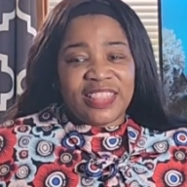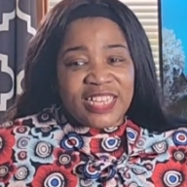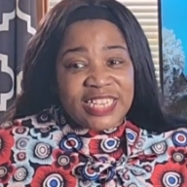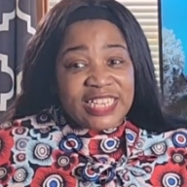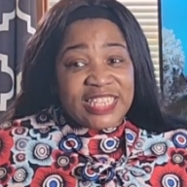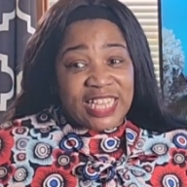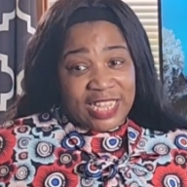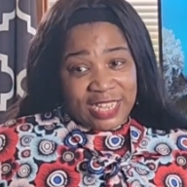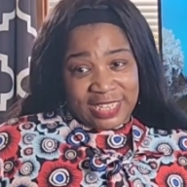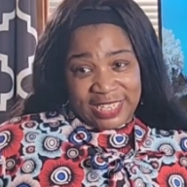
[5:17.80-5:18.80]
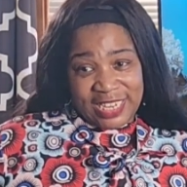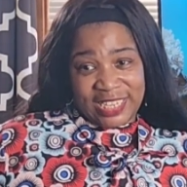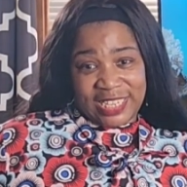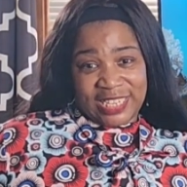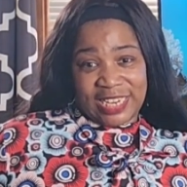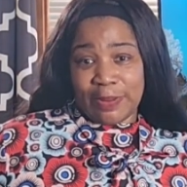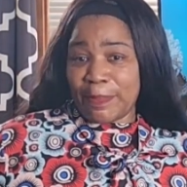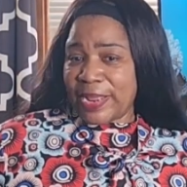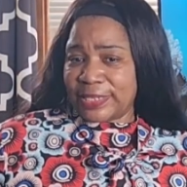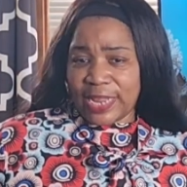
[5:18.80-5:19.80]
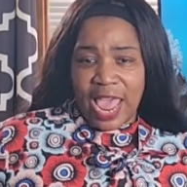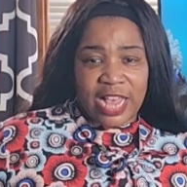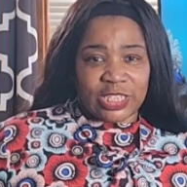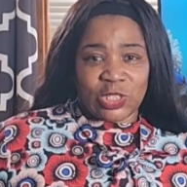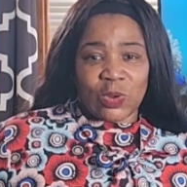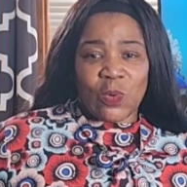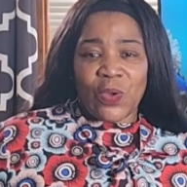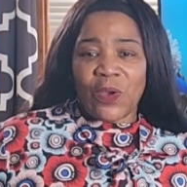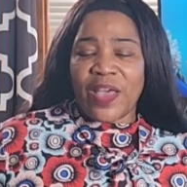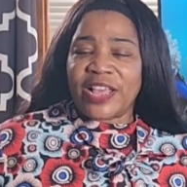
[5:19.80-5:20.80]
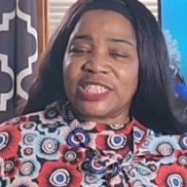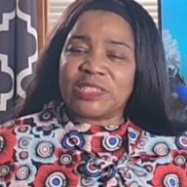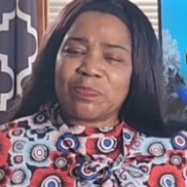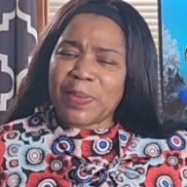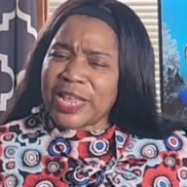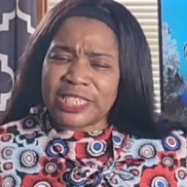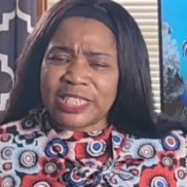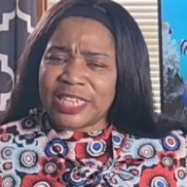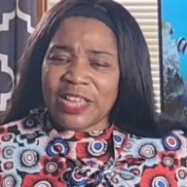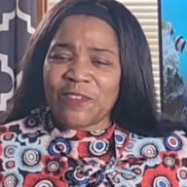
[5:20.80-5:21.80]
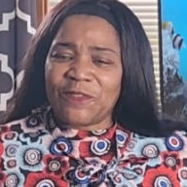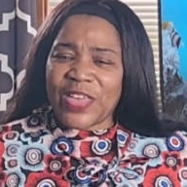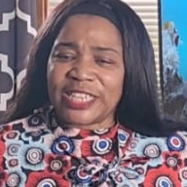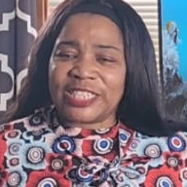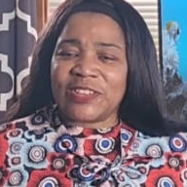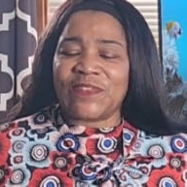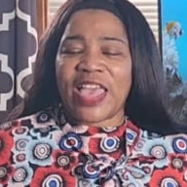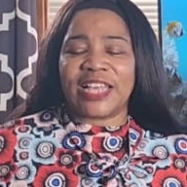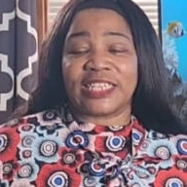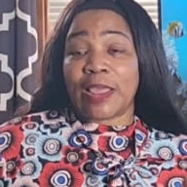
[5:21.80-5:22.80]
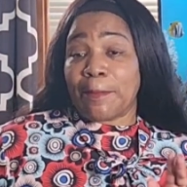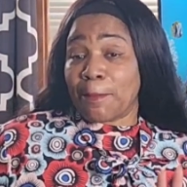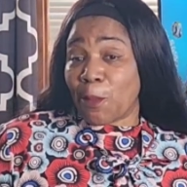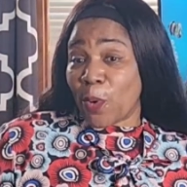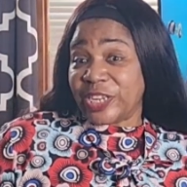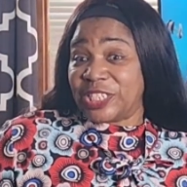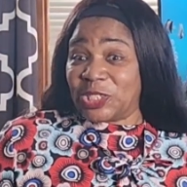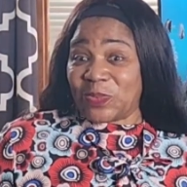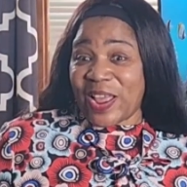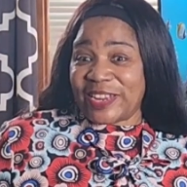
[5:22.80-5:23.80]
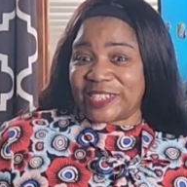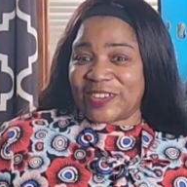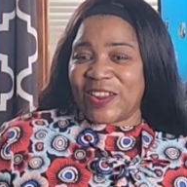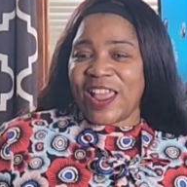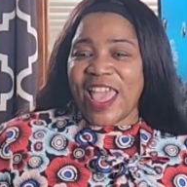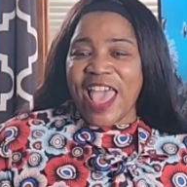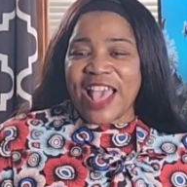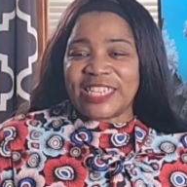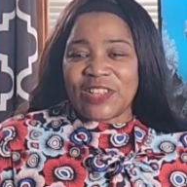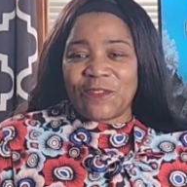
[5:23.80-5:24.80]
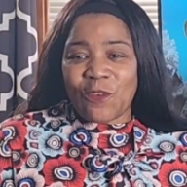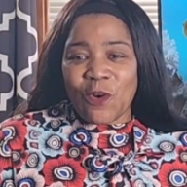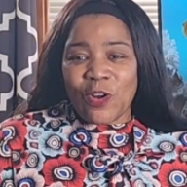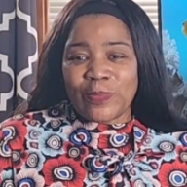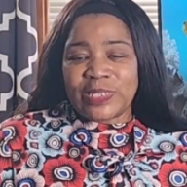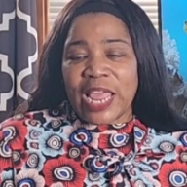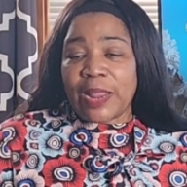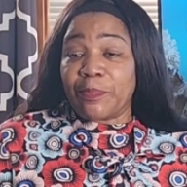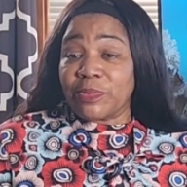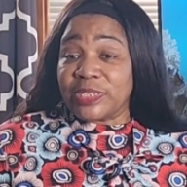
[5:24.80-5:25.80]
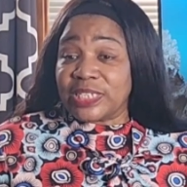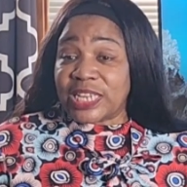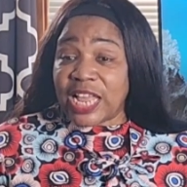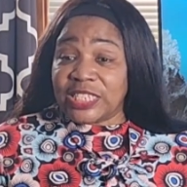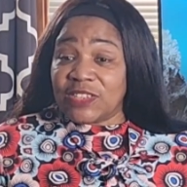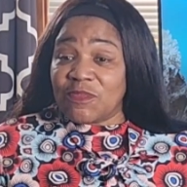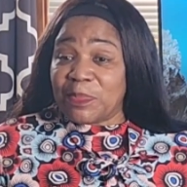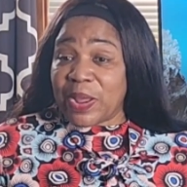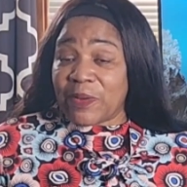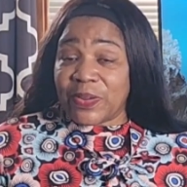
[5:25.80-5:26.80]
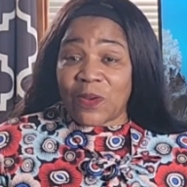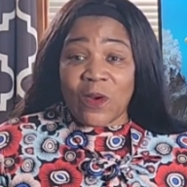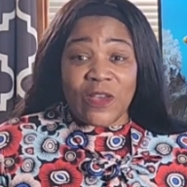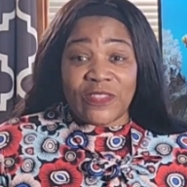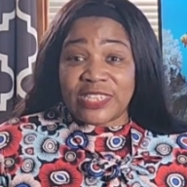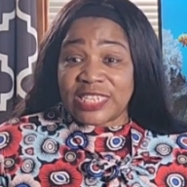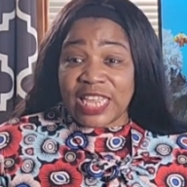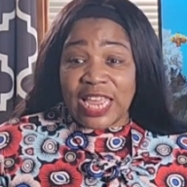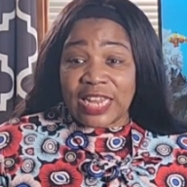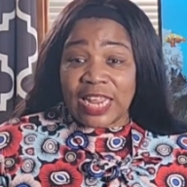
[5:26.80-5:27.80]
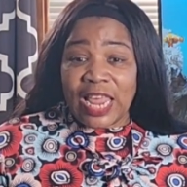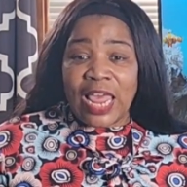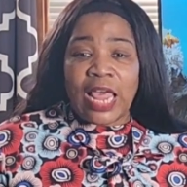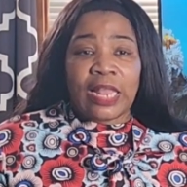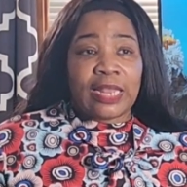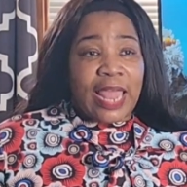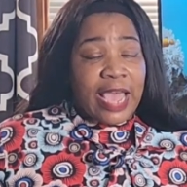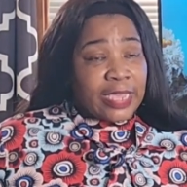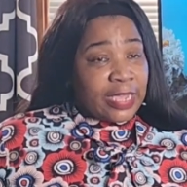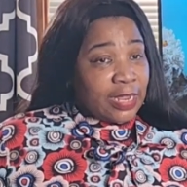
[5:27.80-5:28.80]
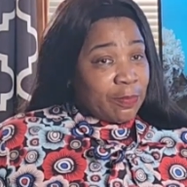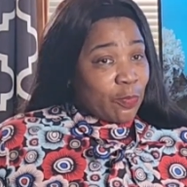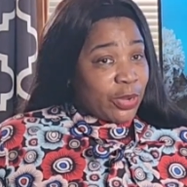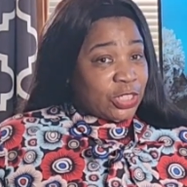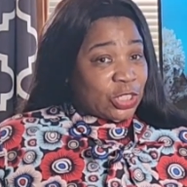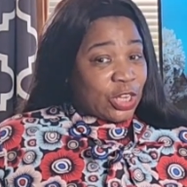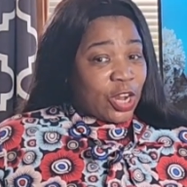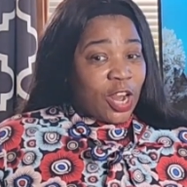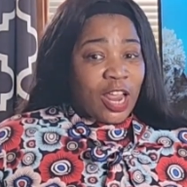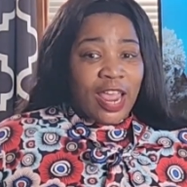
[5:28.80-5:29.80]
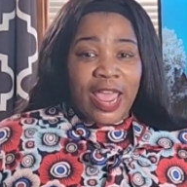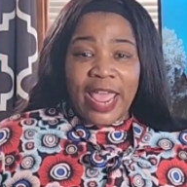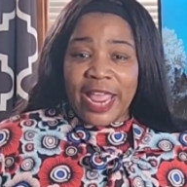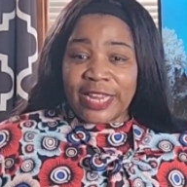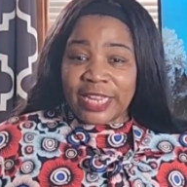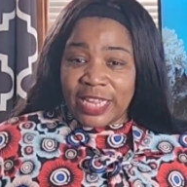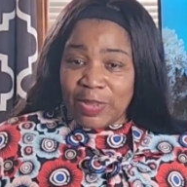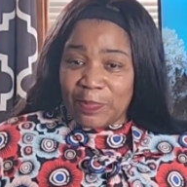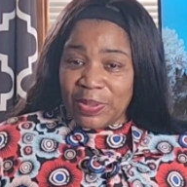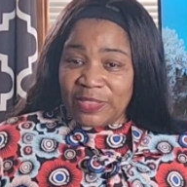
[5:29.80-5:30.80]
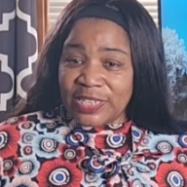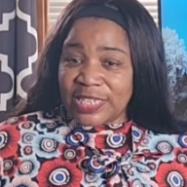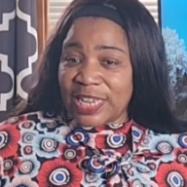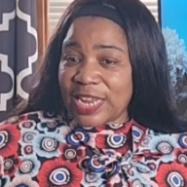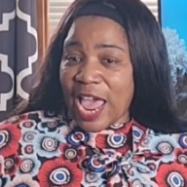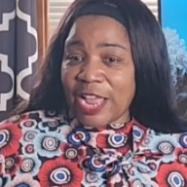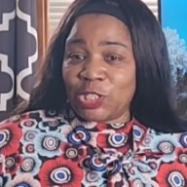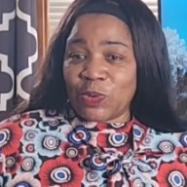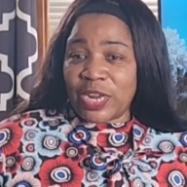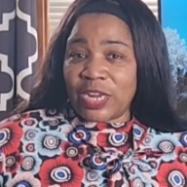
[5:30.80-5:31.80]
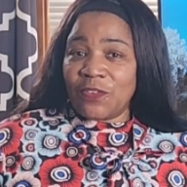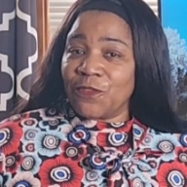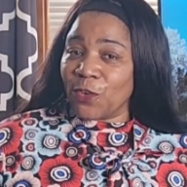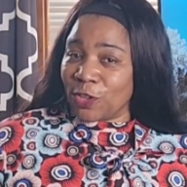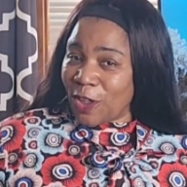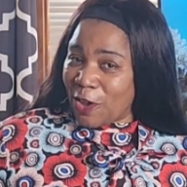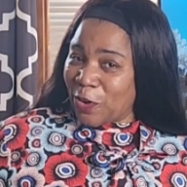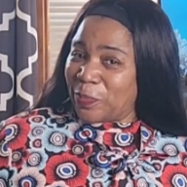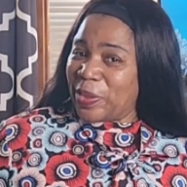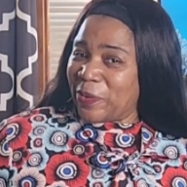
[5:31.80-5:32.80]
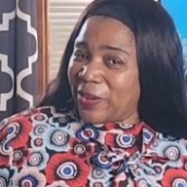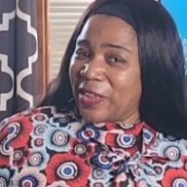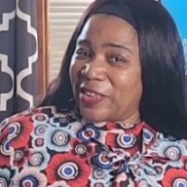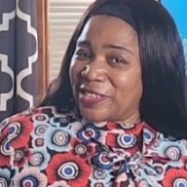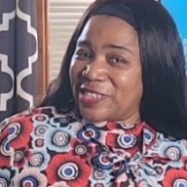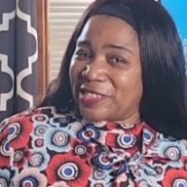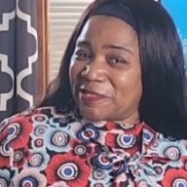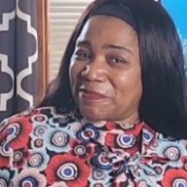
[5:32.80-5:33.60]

This thick consistency makes castor oil especially effective as a moisturizer, as it forms a protective barrier on the skin, locking in moisture and keeping the skin hydrated for longer periods.